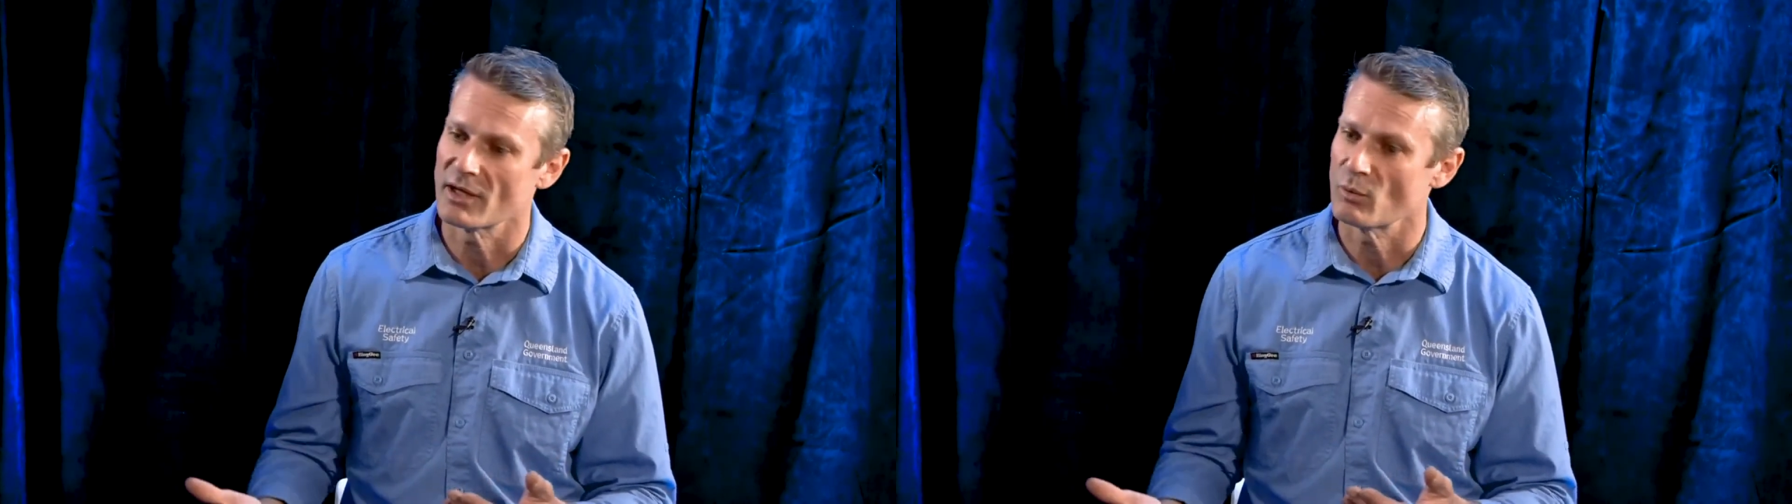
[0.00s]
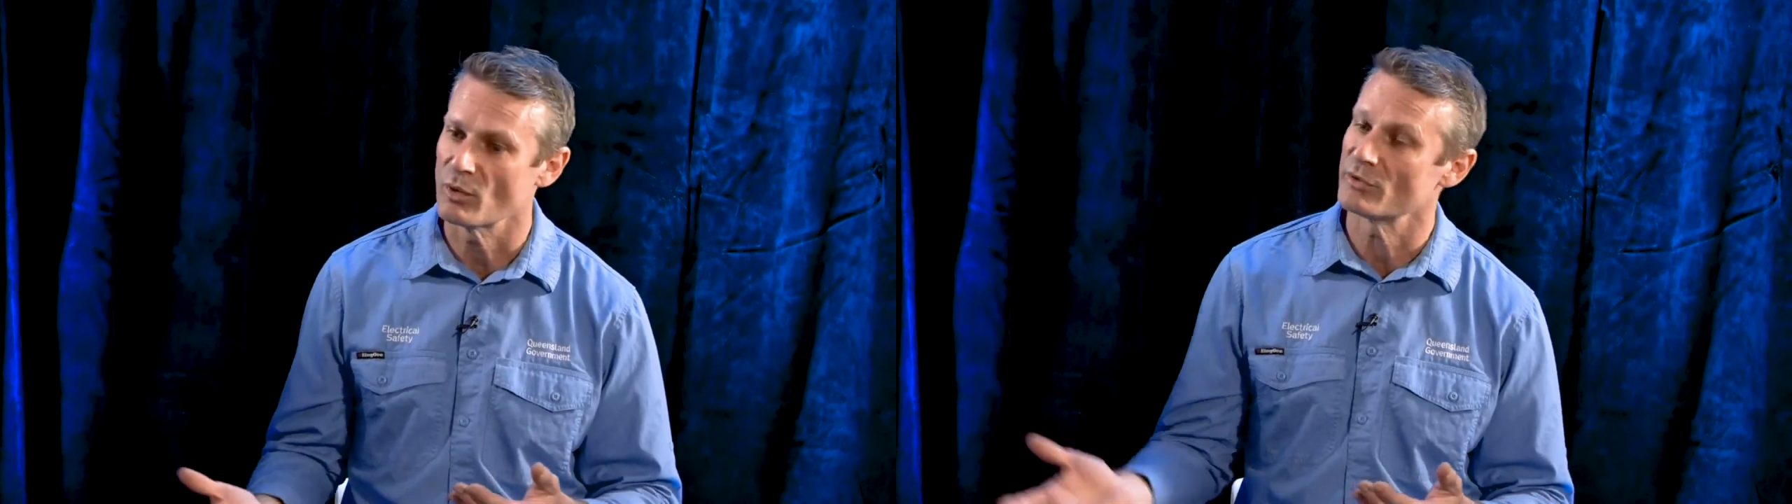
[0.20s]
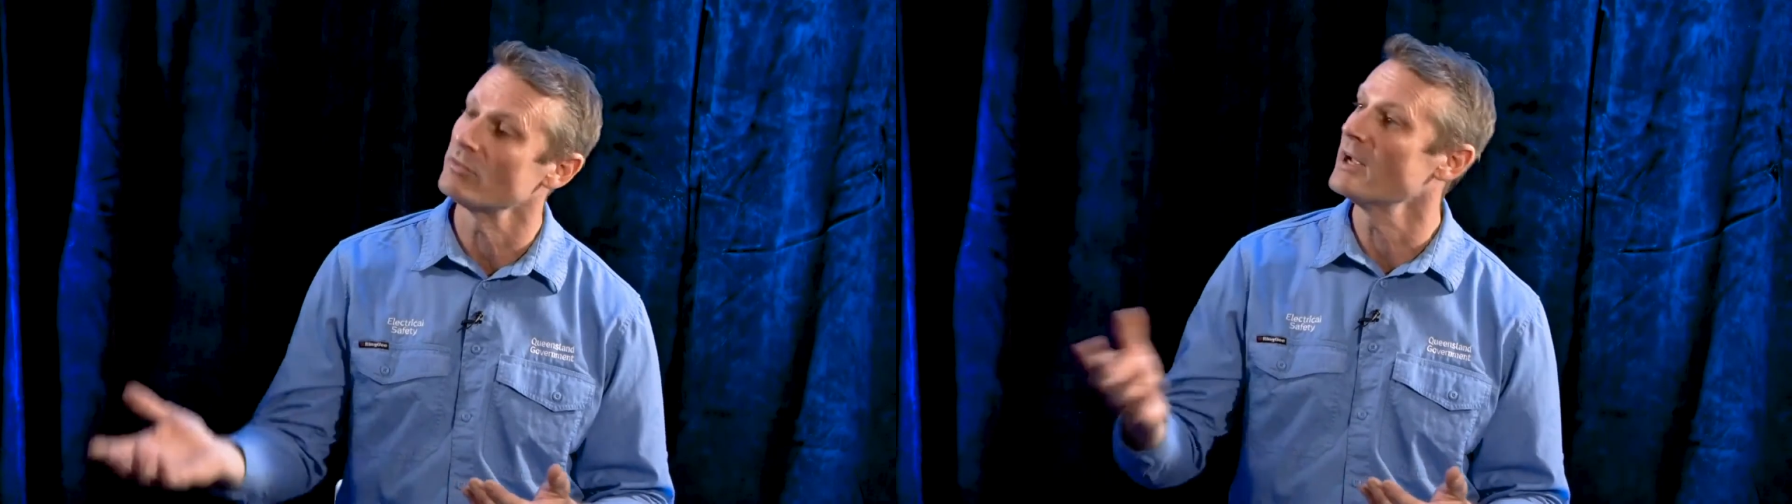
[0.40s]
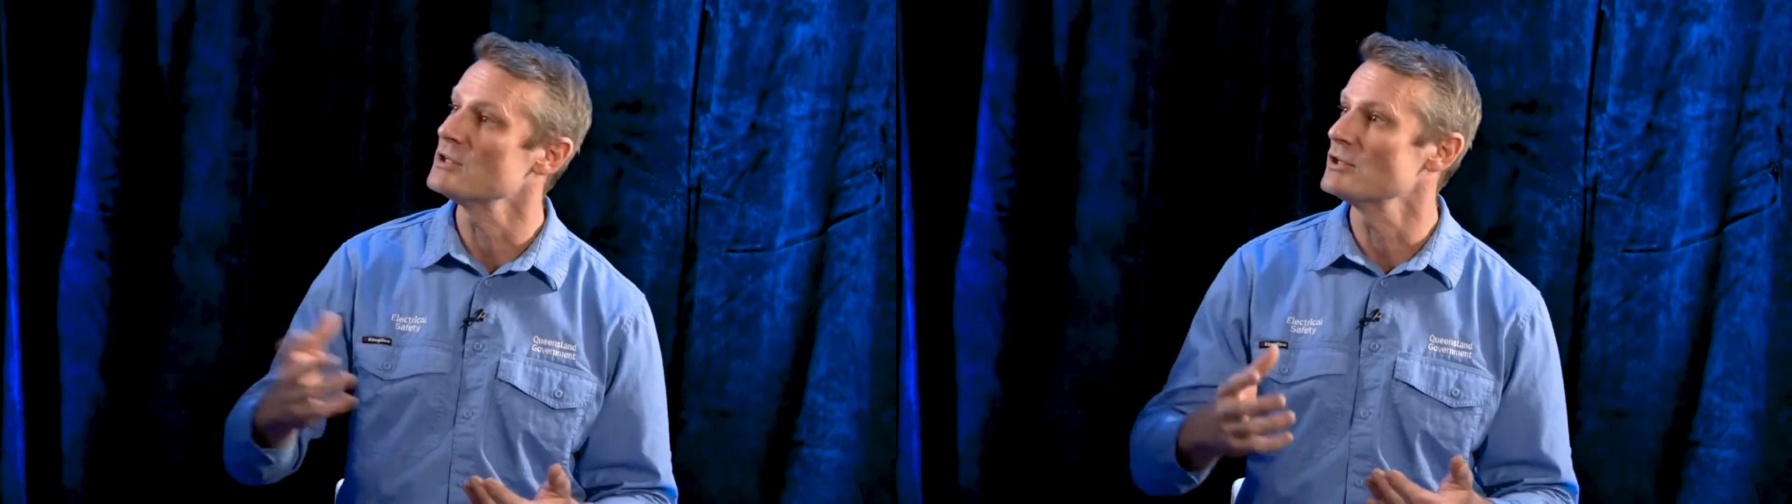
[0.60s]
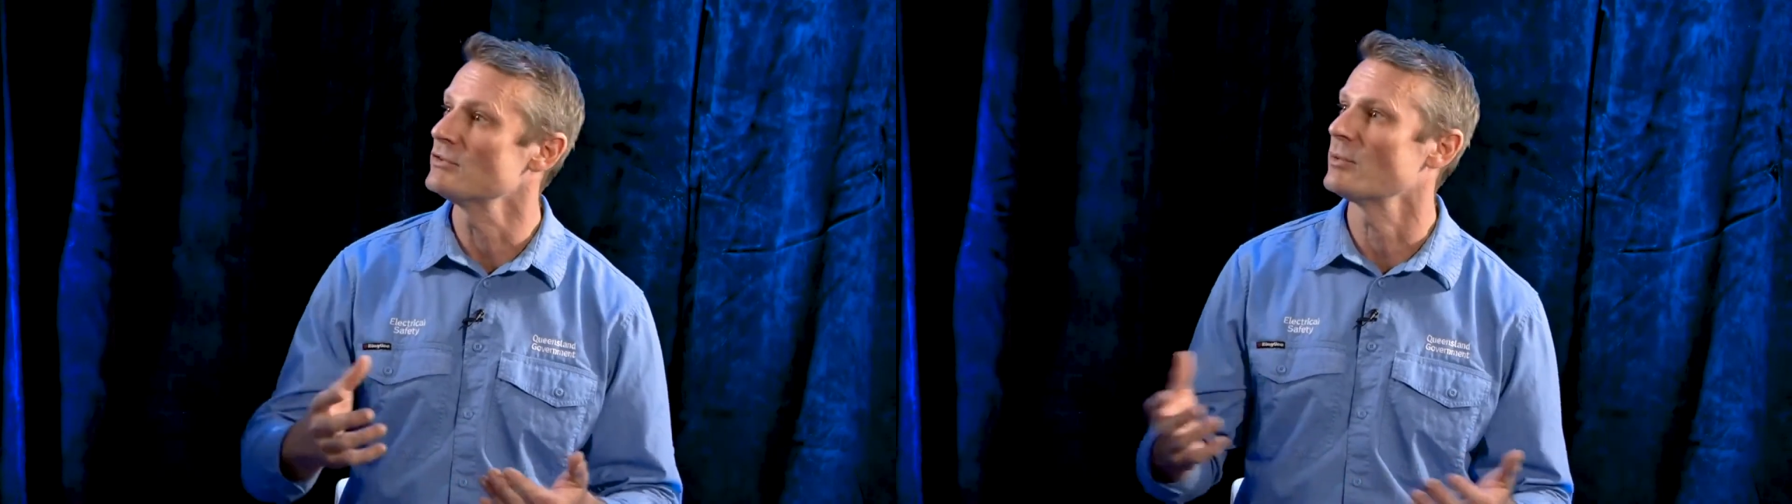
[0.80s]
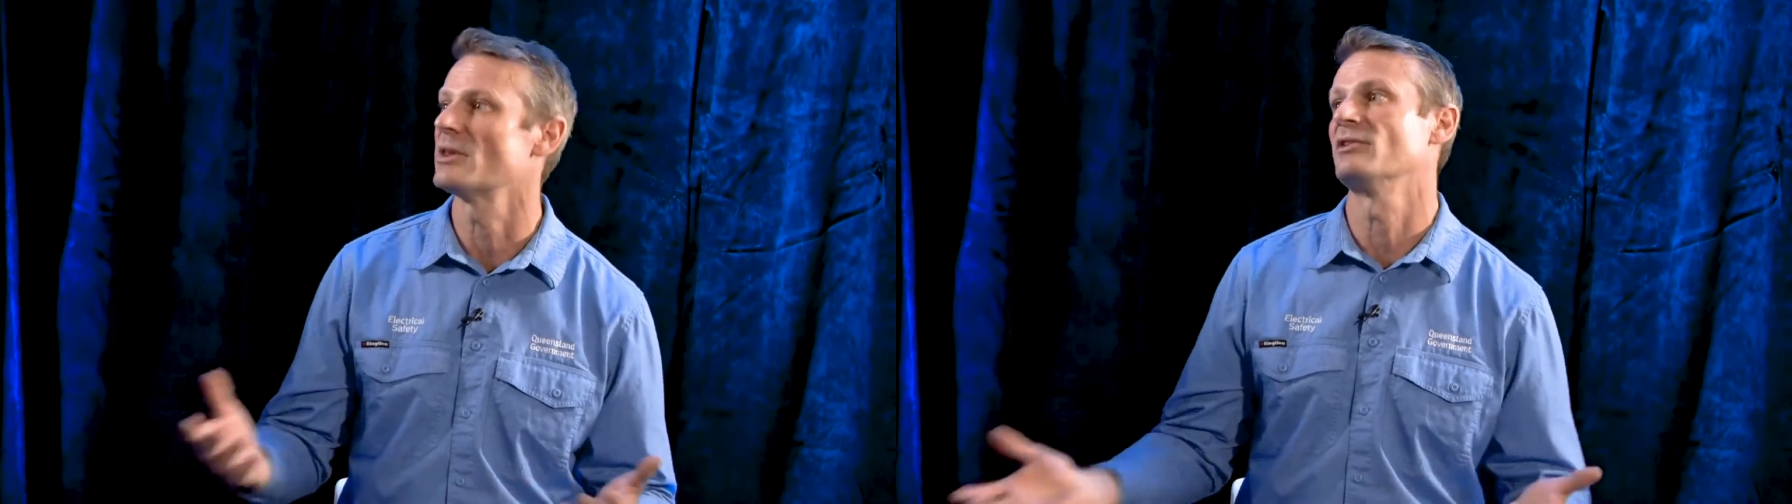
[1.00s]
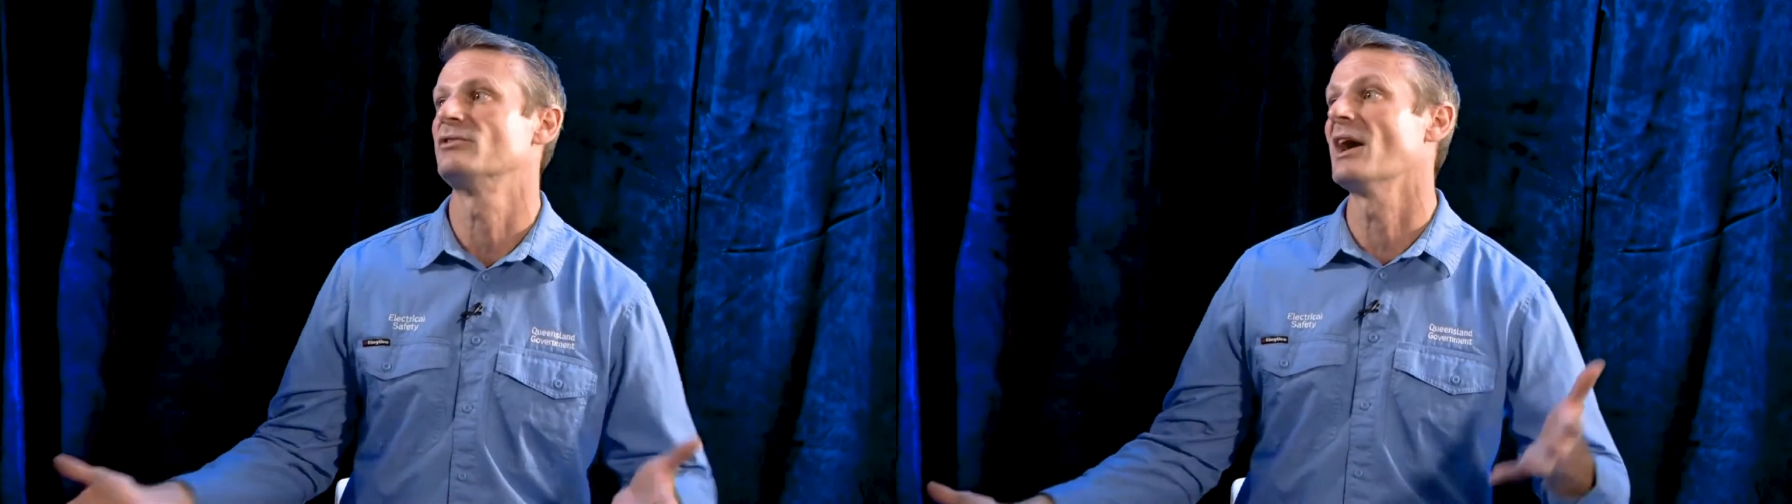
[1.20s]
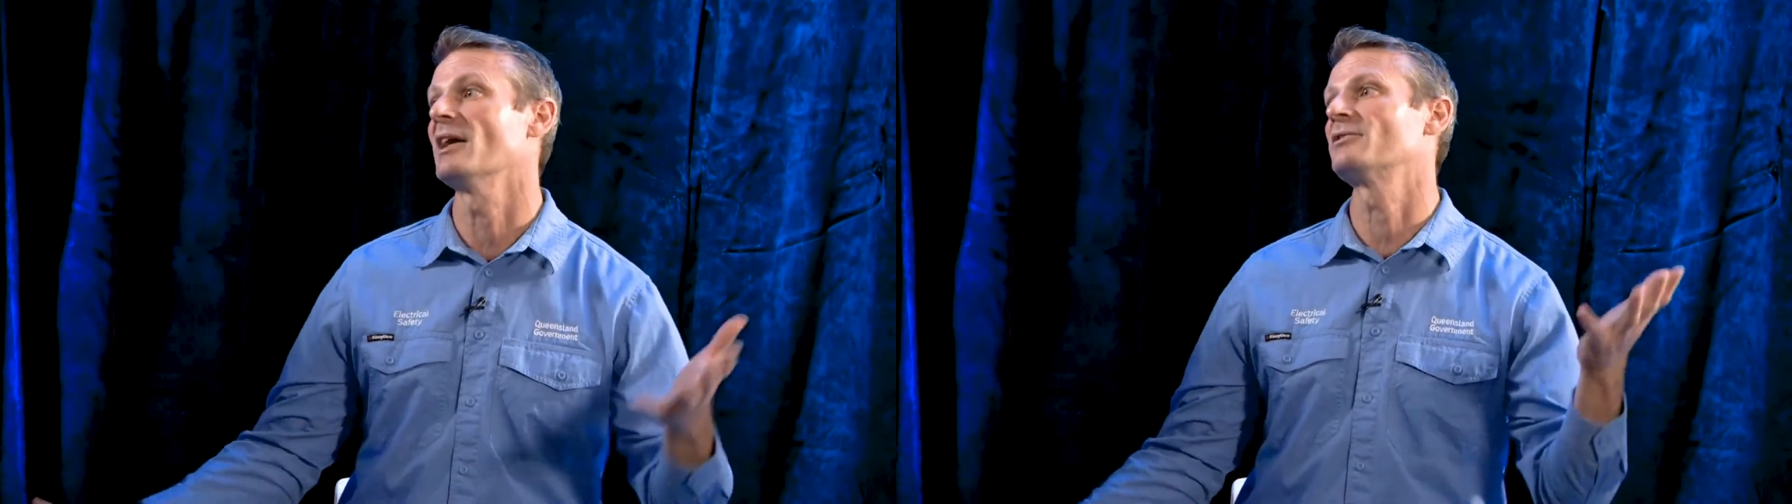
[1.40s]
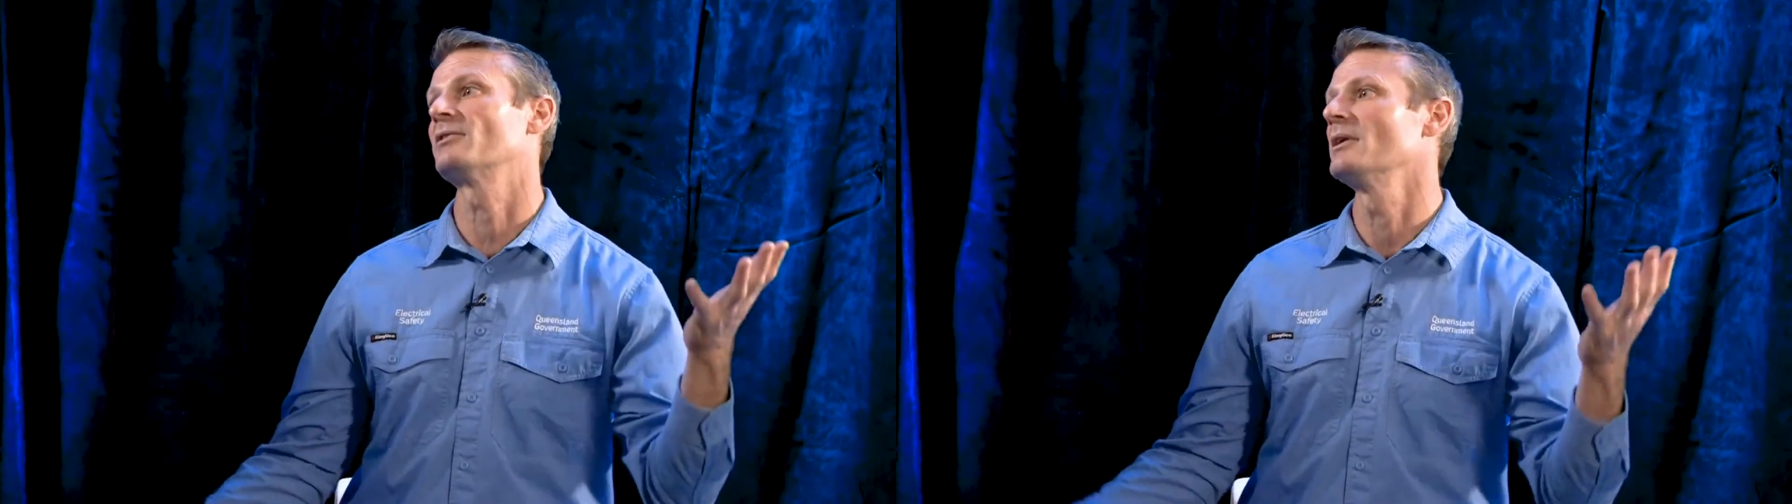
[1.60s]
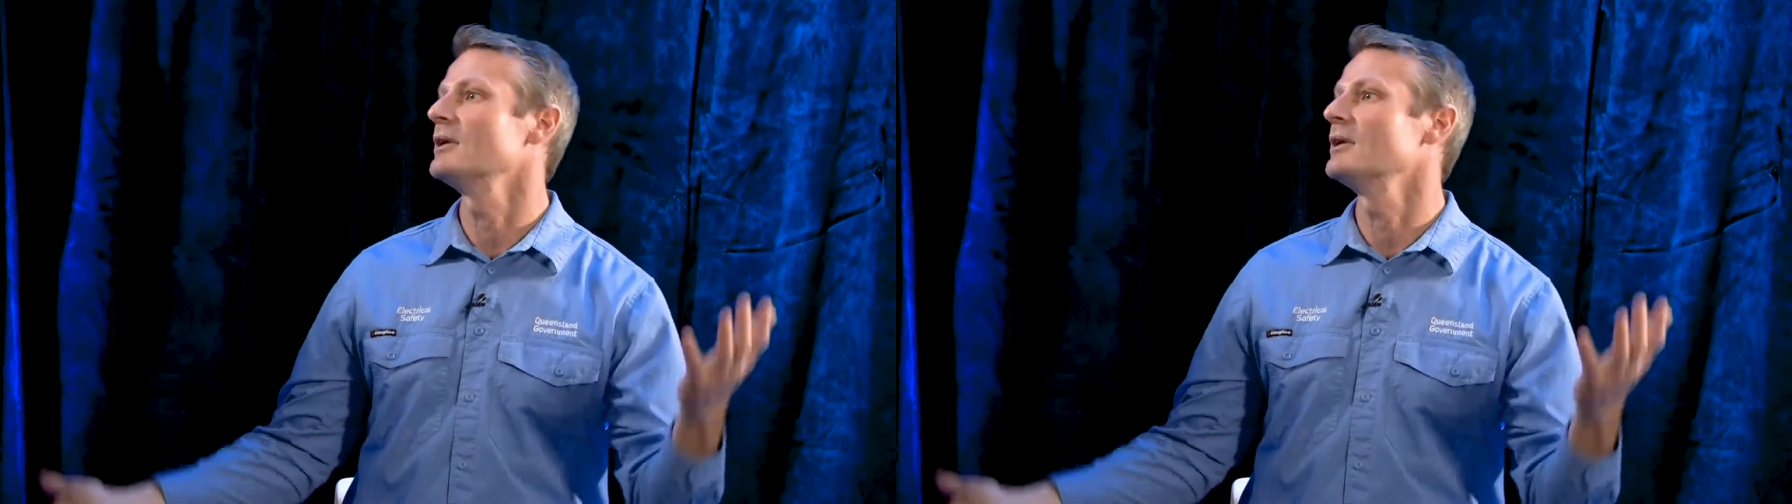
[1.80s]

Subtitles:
what's around you, so whether there's dust,